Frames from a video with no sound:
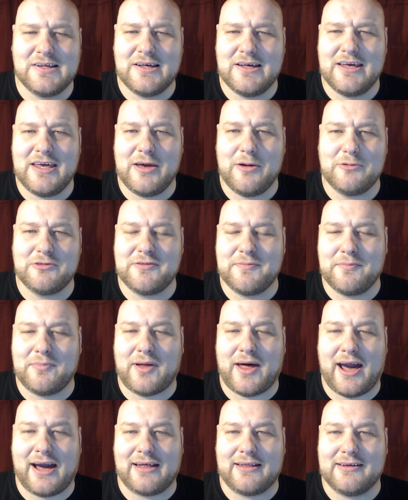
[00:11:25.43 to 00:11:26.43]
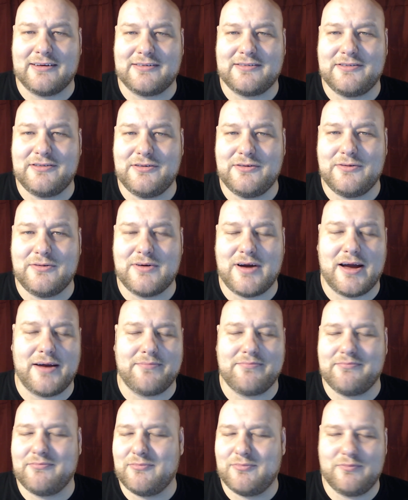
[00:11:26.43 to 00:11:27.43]
He was in Blacklist, too.
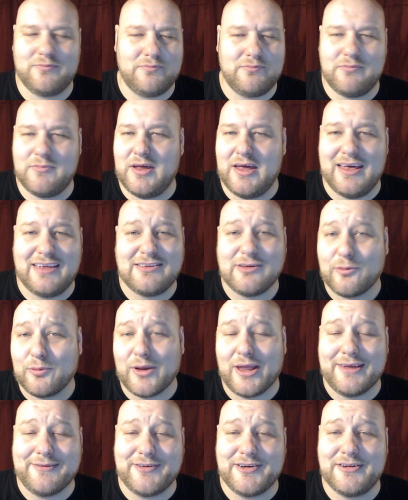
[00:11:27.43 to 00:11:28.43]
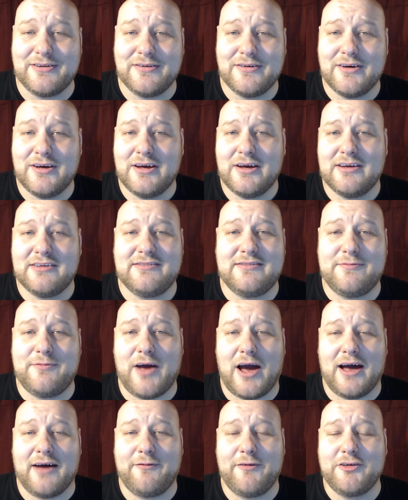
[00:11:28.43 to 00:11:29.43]
It's irrelevant.
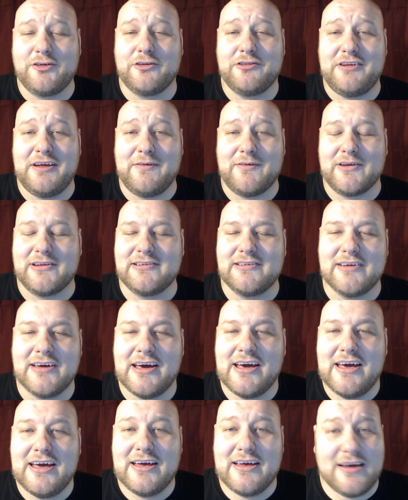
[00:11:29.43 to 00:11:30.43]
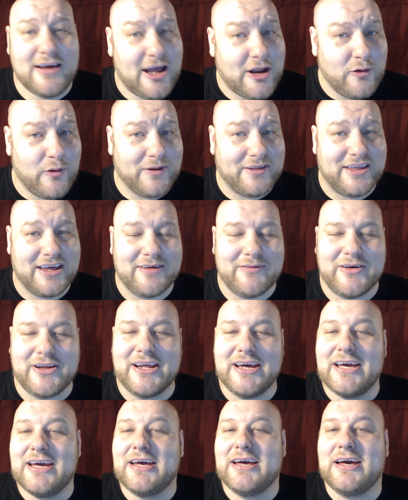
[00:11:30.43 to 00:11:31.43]
Fisher Stevens. I knew I'd think of it.
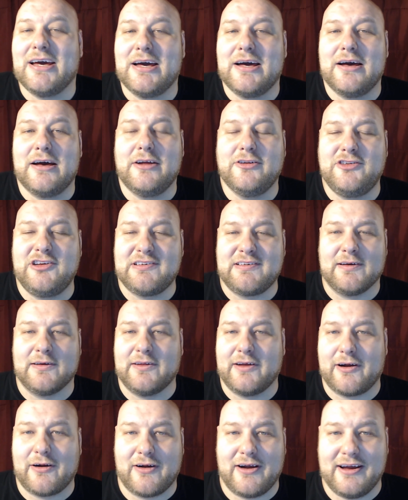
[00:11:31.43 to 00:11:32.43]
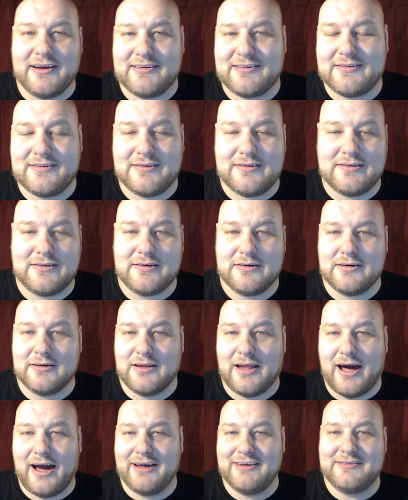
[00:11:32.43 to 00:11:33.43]
Just hilarious. The
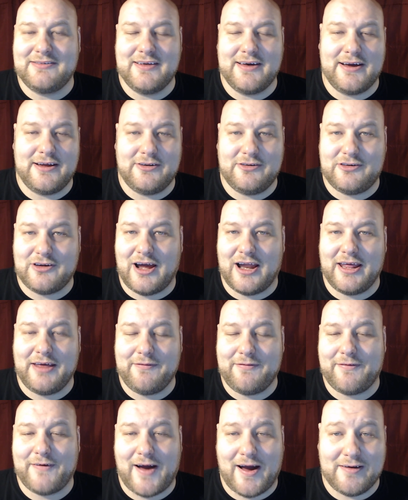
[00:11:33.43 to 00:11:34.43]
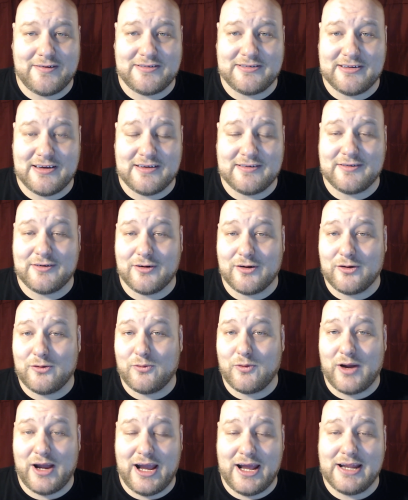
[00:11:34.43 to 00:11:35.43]
lines that Johnny Five says are
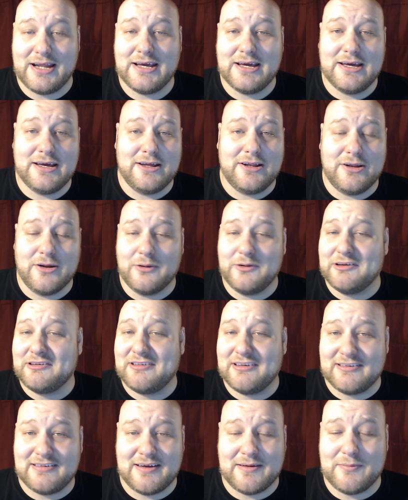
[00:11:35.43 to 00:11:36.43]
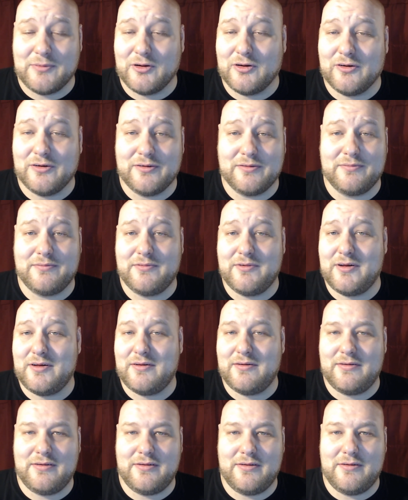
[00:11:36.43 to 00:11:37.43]
great. No disassemble.
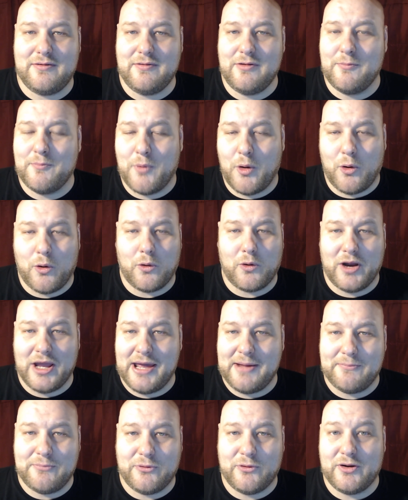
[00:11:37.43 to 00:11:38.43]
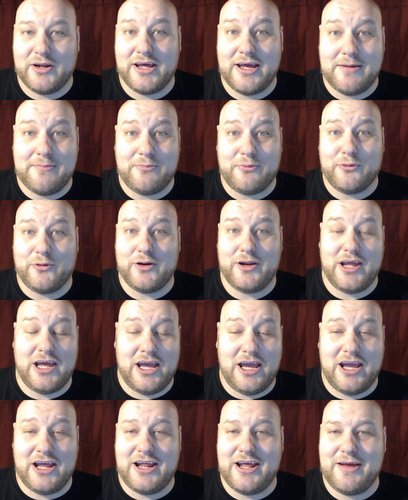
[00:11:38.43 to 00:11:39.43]
More input,
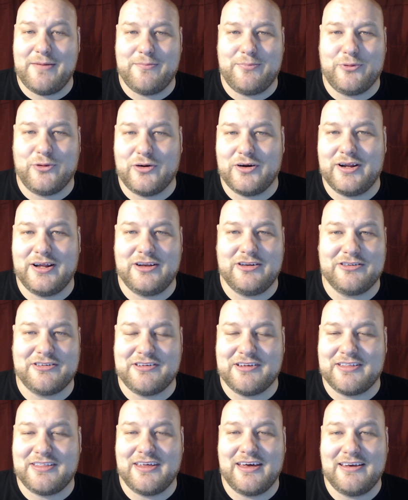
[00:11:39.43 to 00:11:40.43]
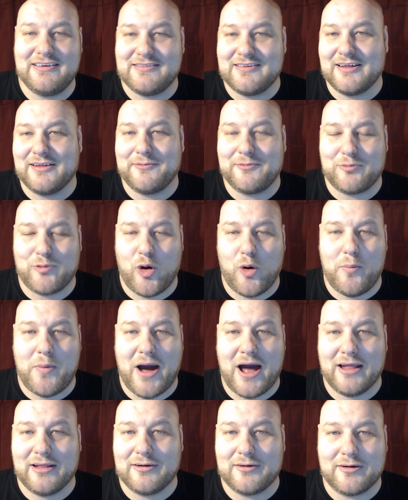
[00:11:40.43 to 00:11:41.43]
need input. And just the things the
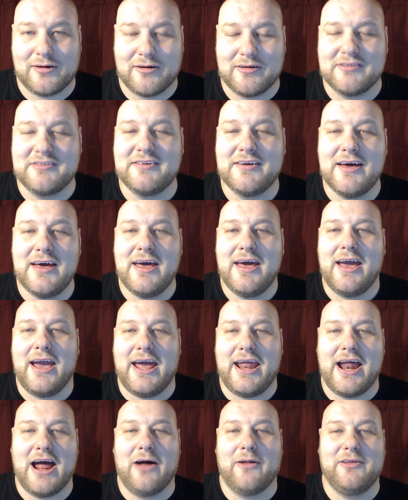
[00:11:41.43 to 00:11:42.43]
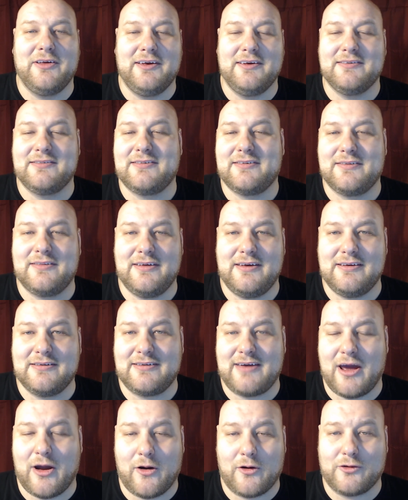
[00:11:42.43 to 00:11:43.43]
robot learns and how these
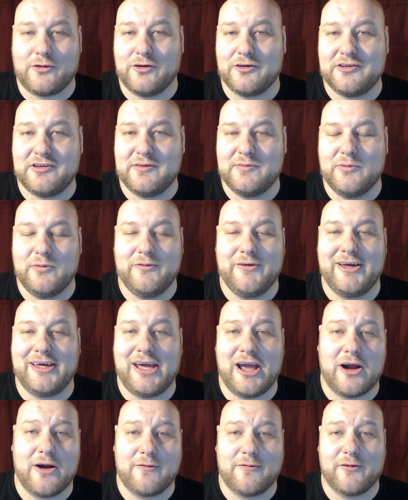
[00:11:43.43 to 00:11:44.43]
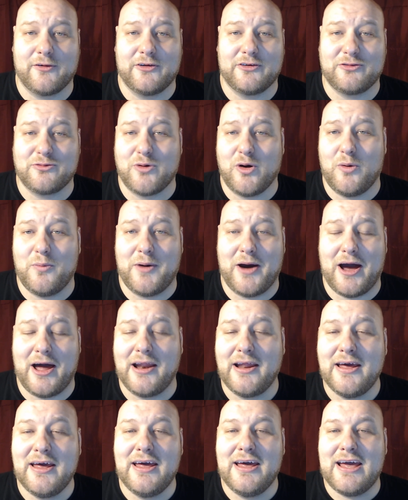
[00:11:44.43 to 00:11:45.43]
characters in the movie care for this robot.
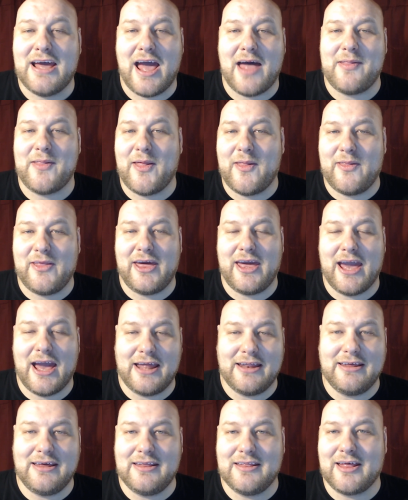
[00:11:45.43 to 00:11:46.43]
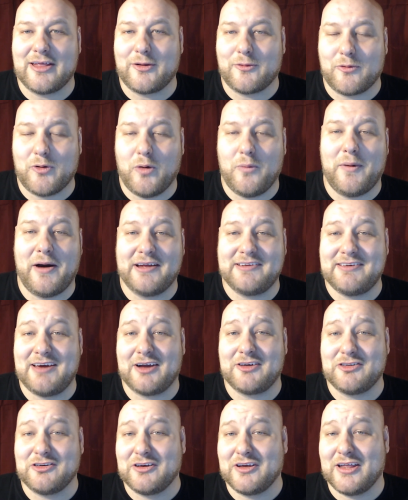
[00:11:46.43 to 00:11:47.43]
And then the ending that the robot's
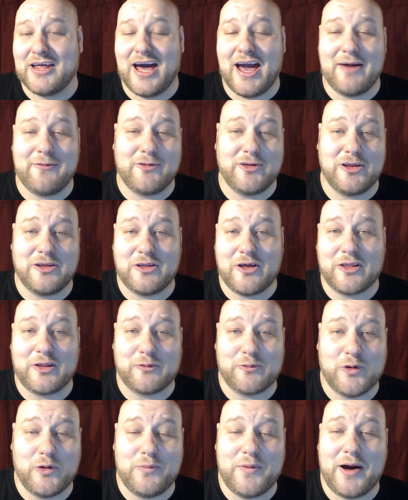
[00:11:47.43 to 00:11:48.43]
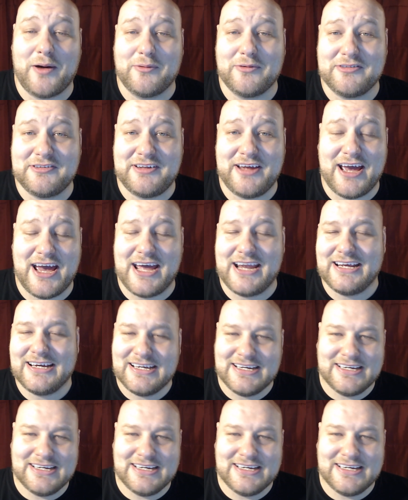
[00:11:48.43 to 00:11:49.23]
actually alive when you thought the robot was dead.